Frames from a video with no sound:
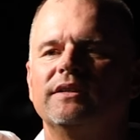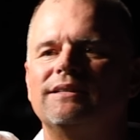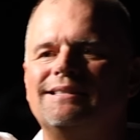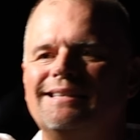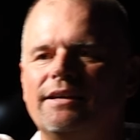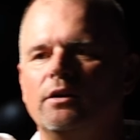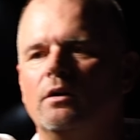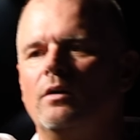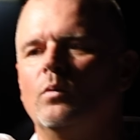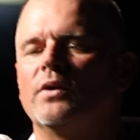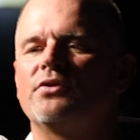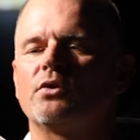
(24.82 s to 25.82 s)
to
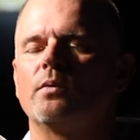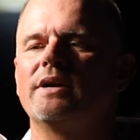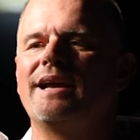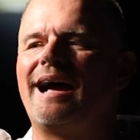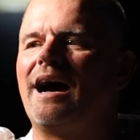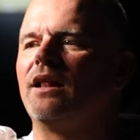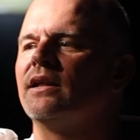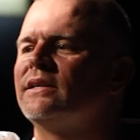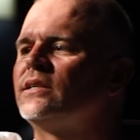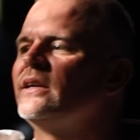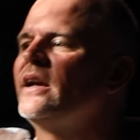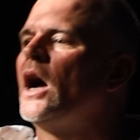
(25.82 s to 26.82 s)
deal with the
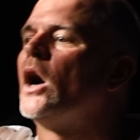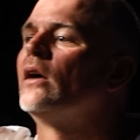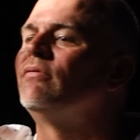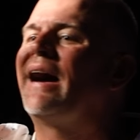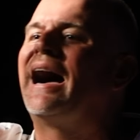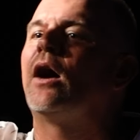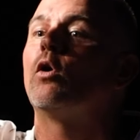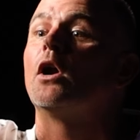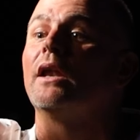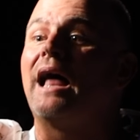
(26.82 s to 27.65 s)
reality of our